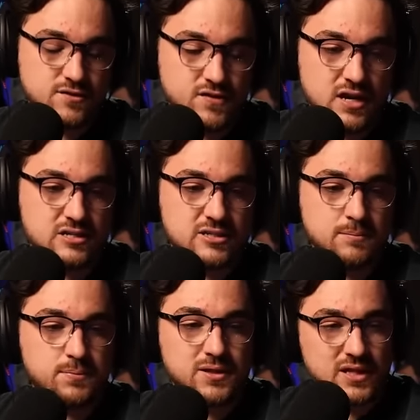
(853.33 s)
a very
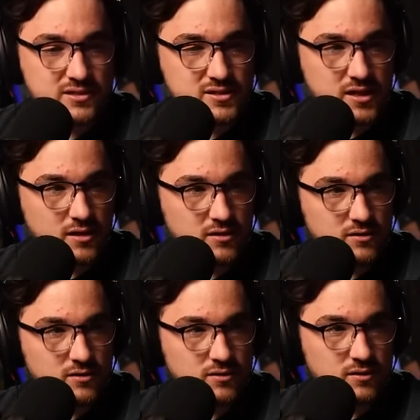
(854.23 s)
simplistic
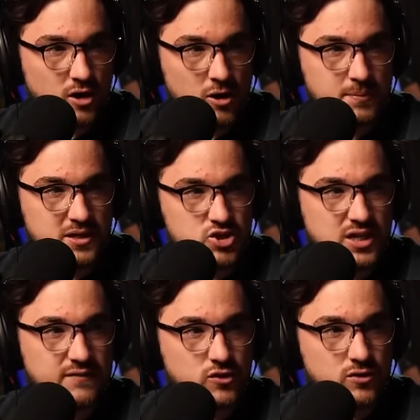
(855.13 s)
R P
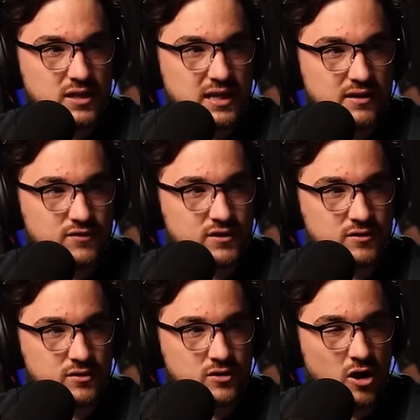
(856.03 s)
G, if you can
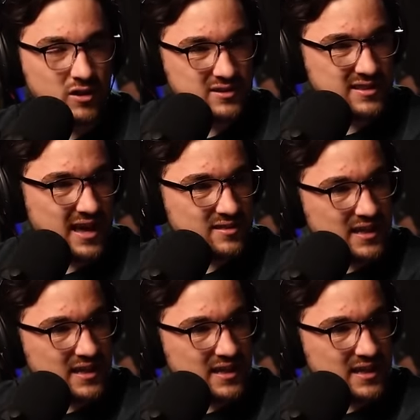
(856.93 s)
even call it that.